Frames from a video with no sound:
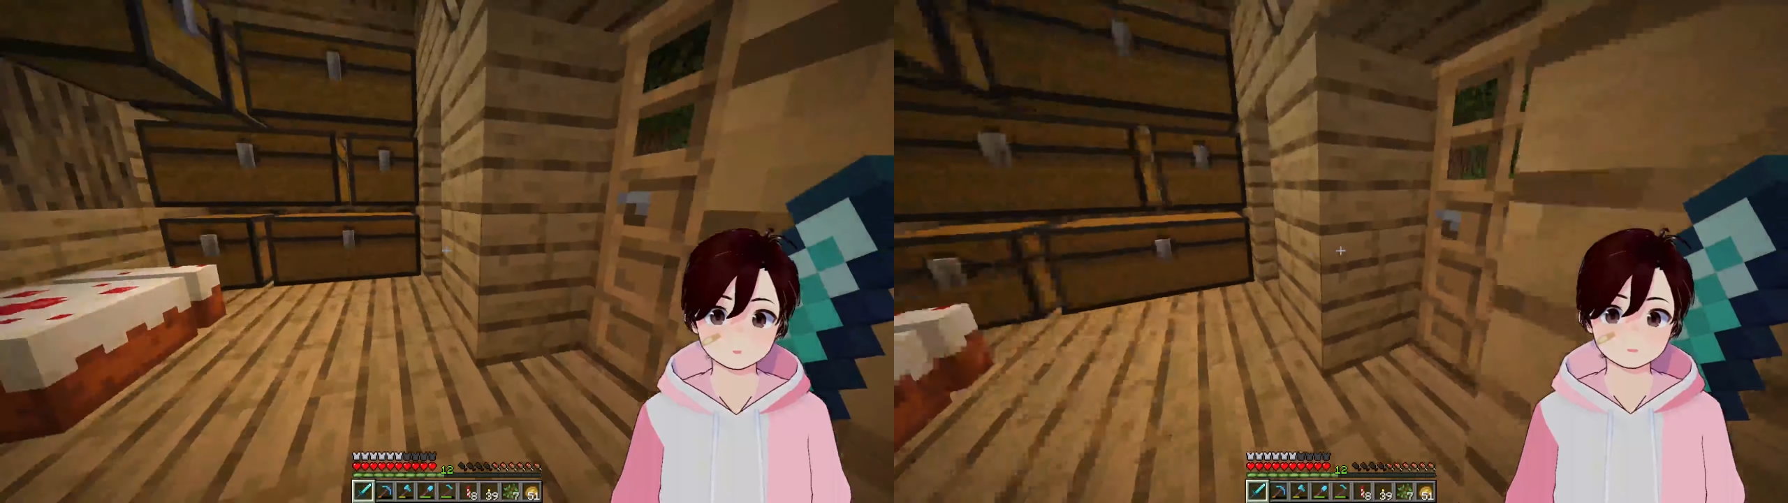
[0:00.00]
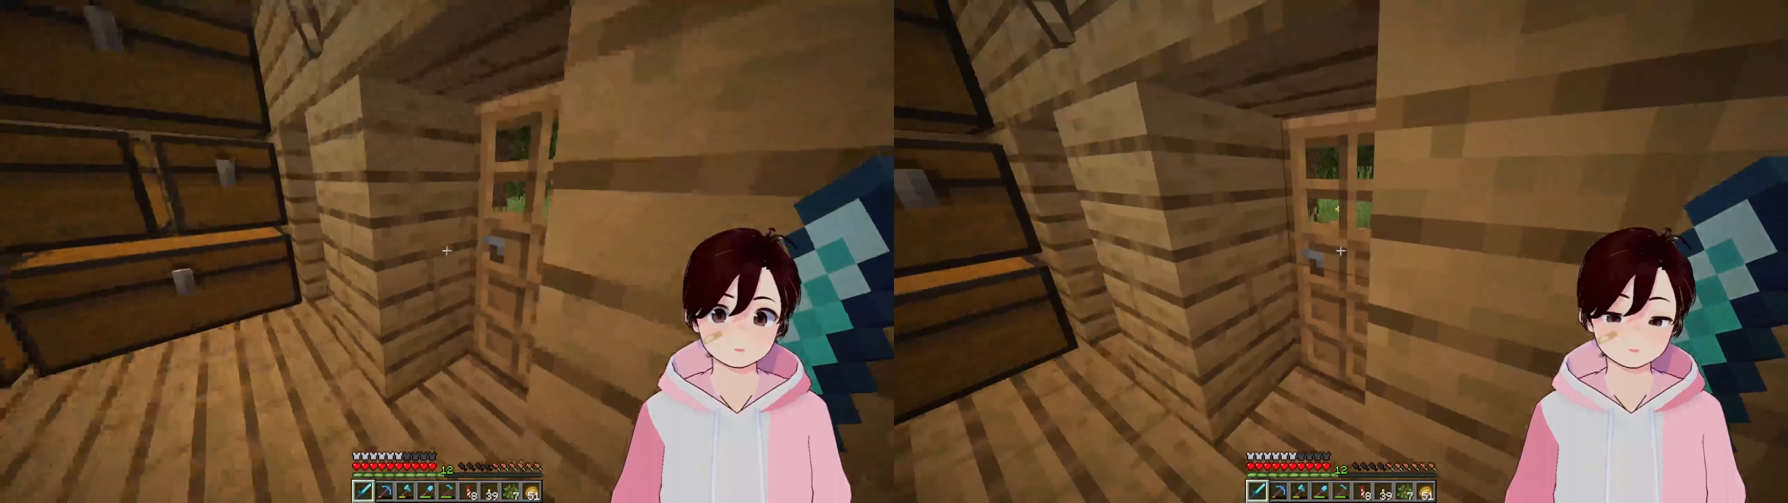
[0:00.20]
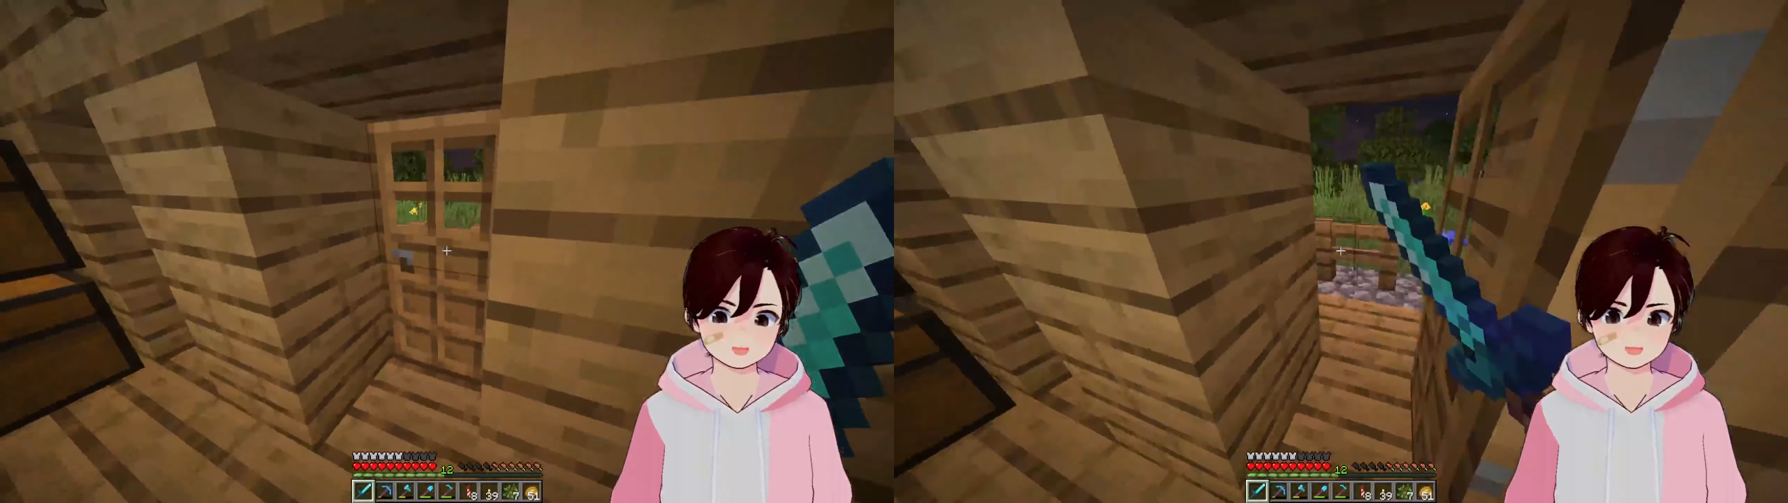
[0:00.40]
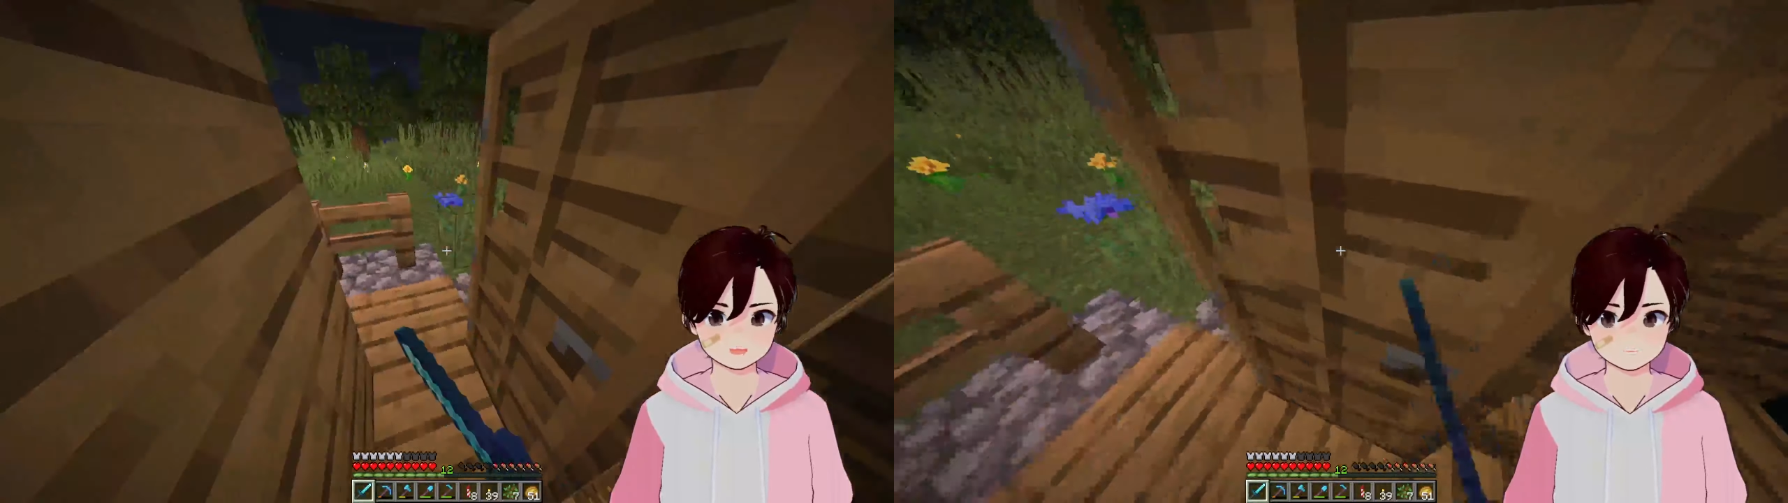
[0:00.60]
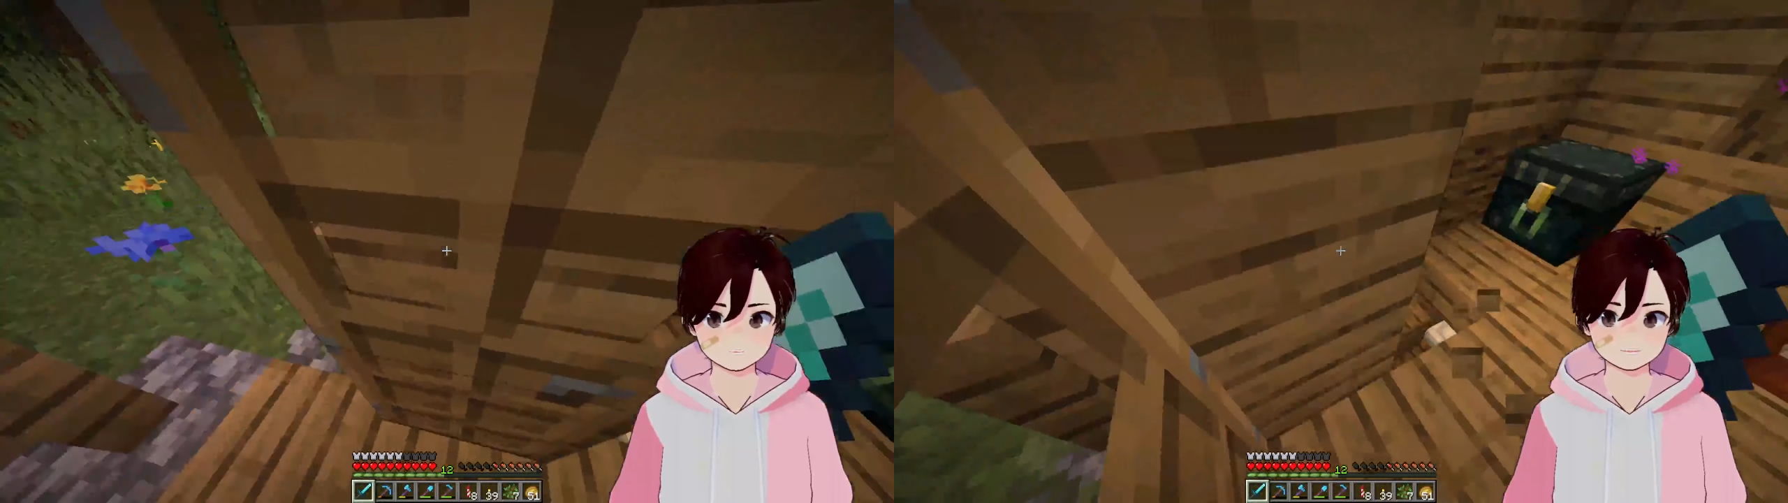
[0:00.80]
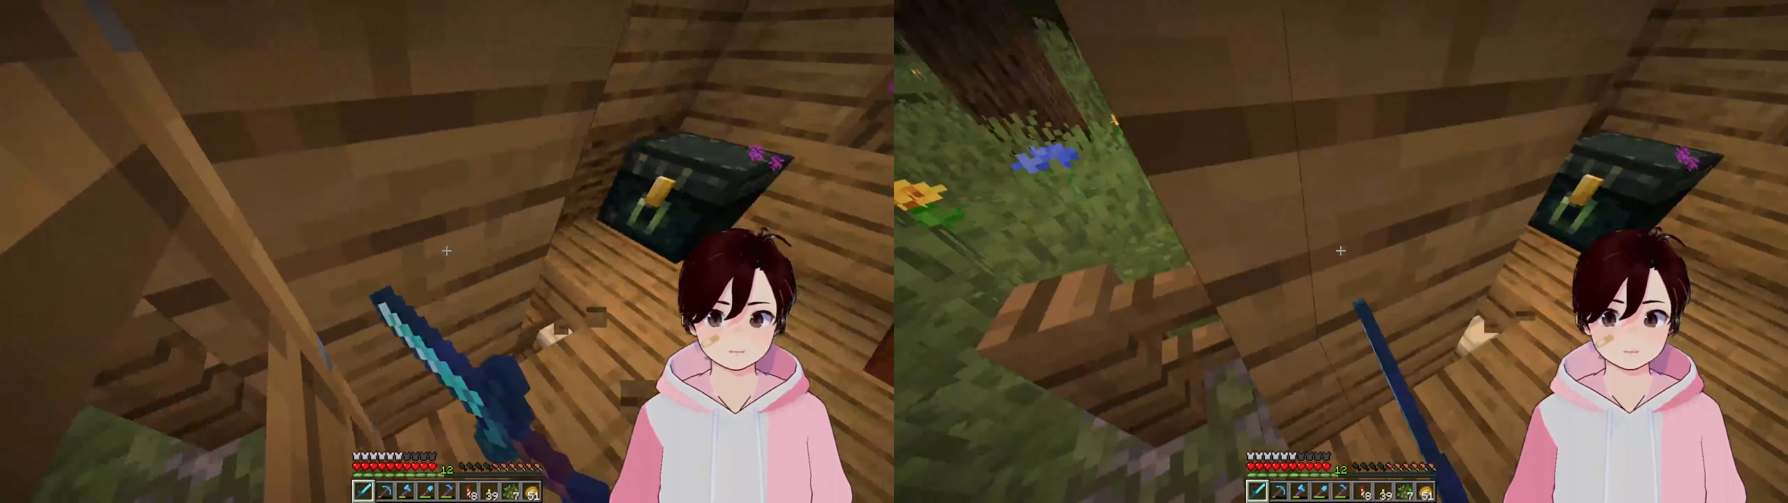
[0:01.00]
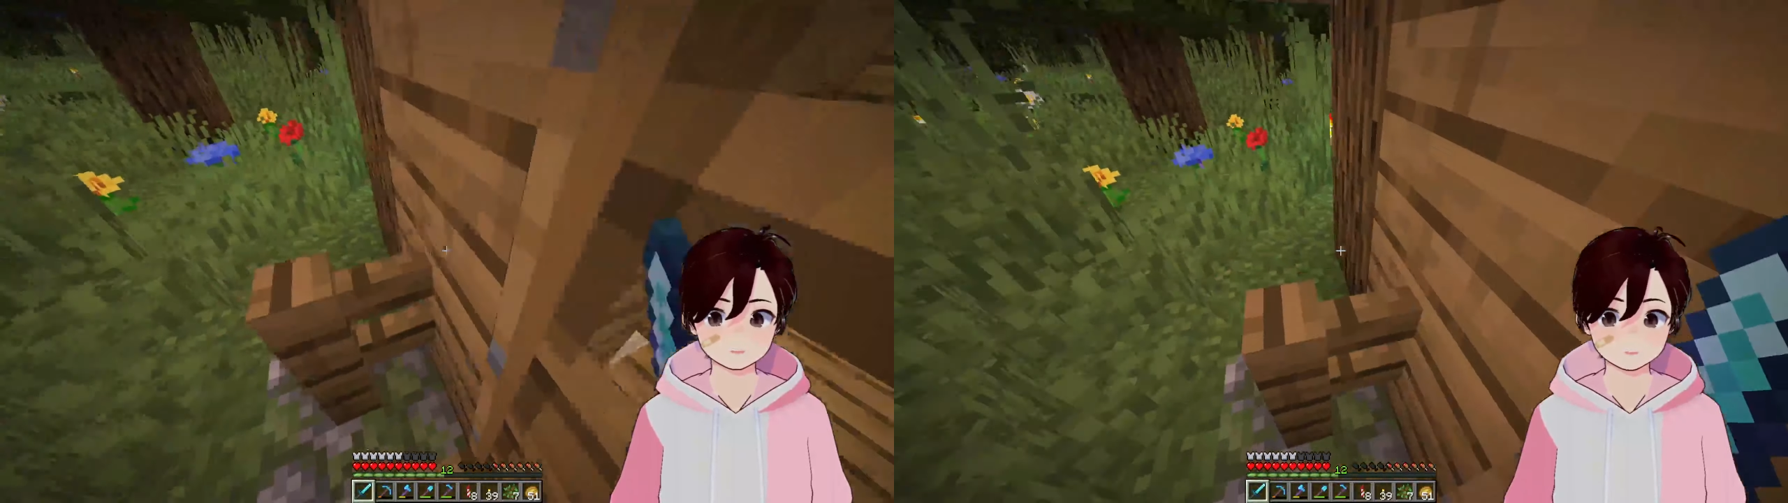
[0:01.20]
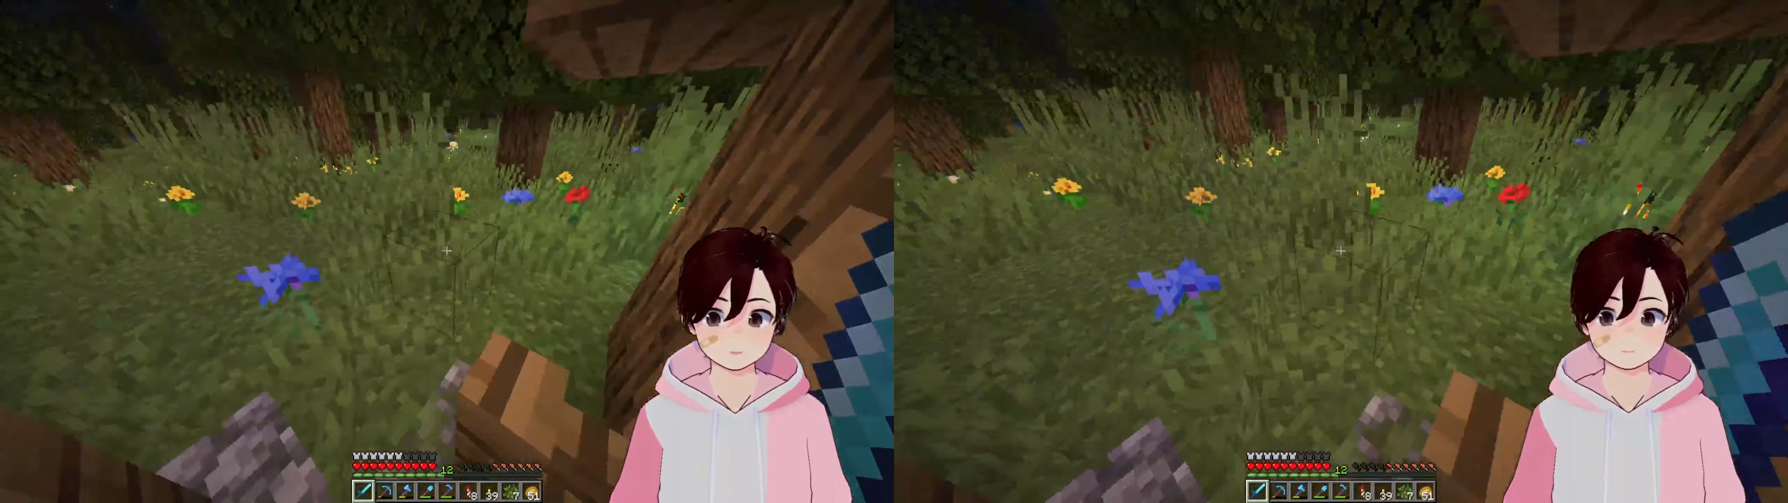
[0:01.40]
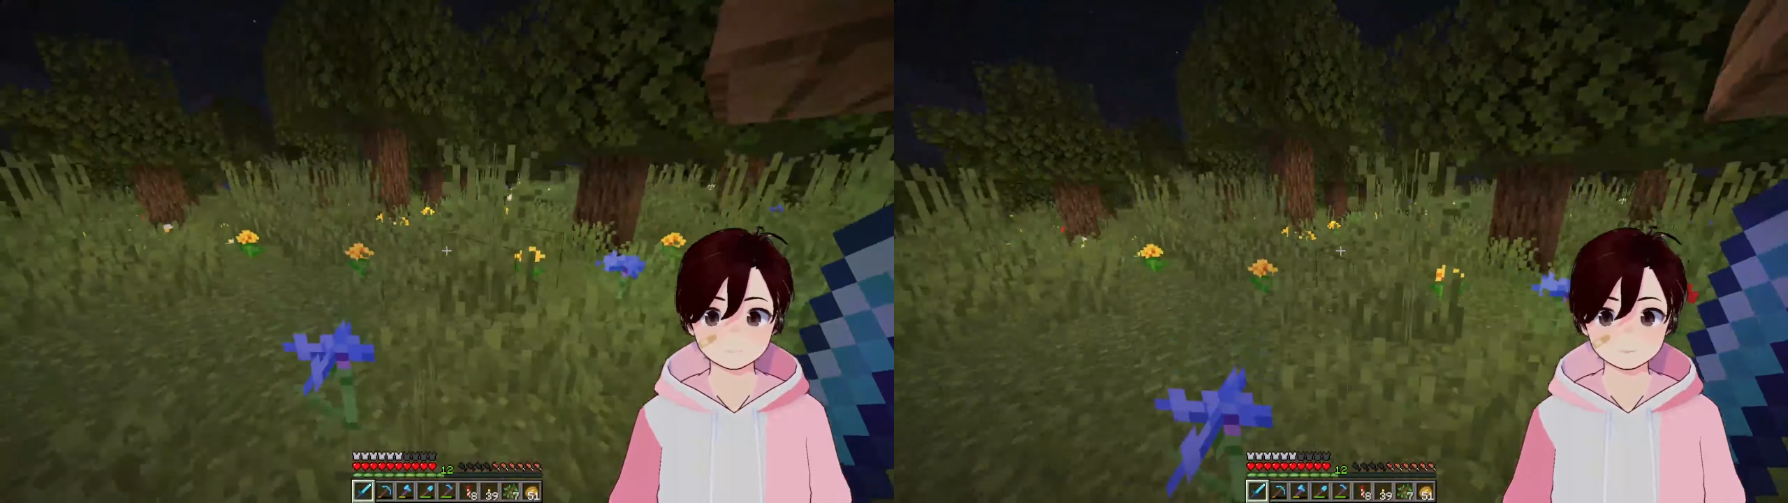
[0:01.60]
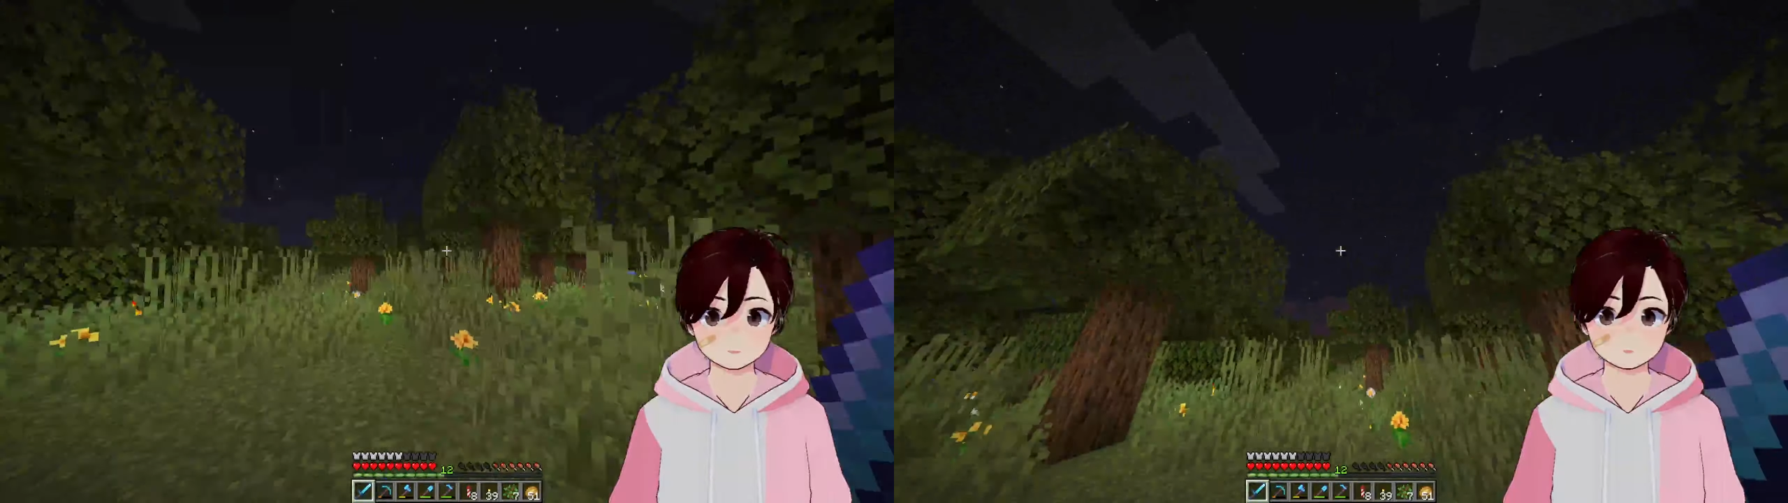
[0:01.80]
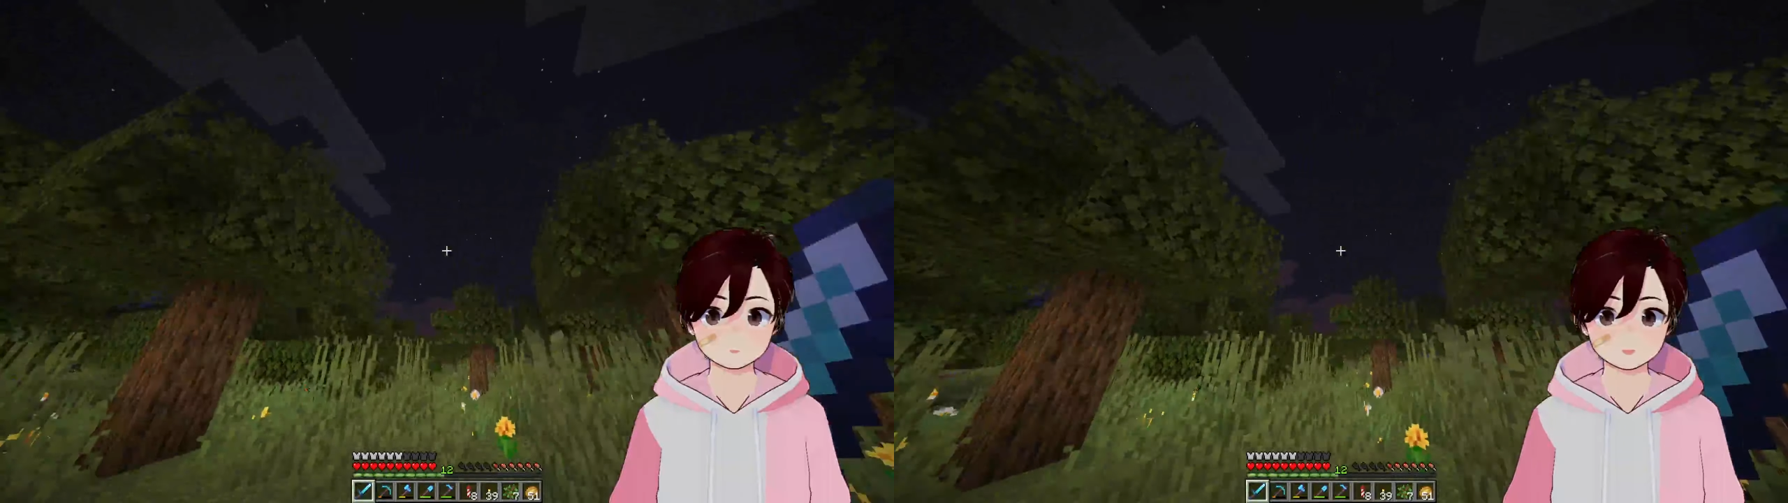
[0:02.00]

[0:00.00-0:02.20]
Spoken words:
is a little bit different than what I did before.